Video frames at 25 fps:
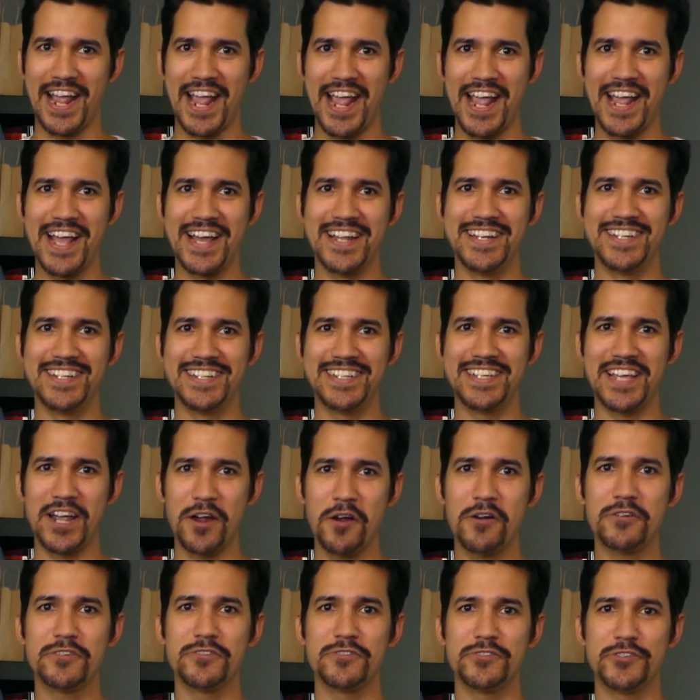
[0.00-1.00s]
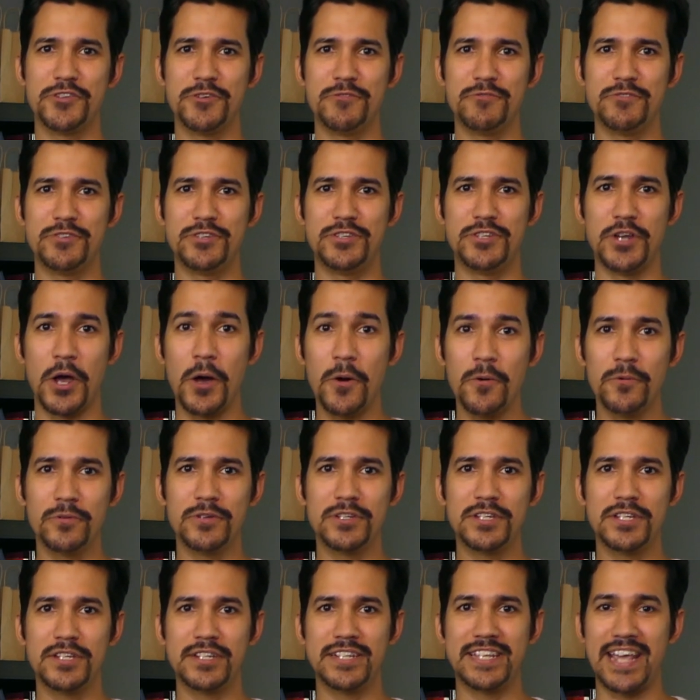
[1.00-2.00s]
and characters who
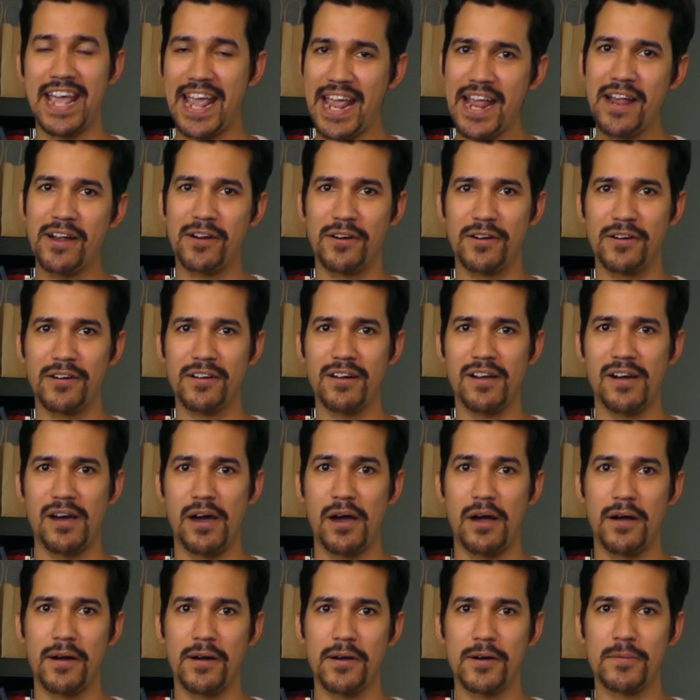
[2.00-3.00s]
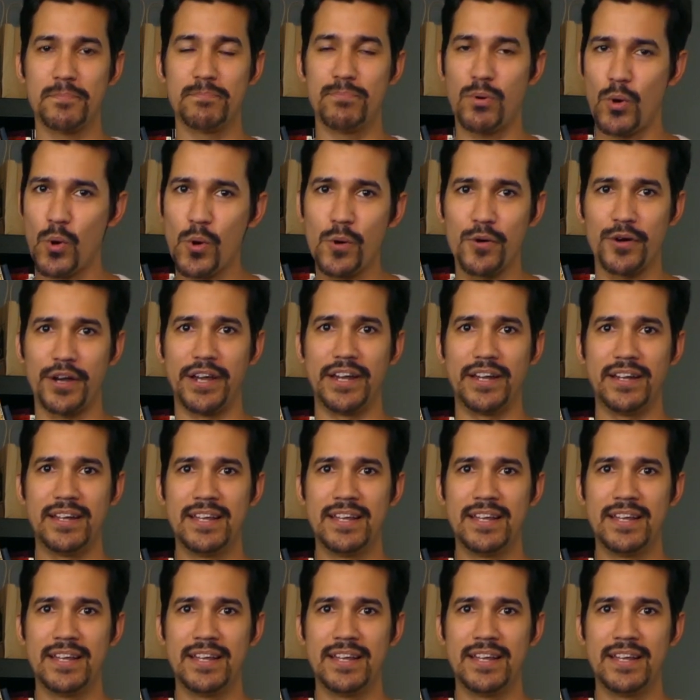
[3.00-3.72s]
don't care are boring.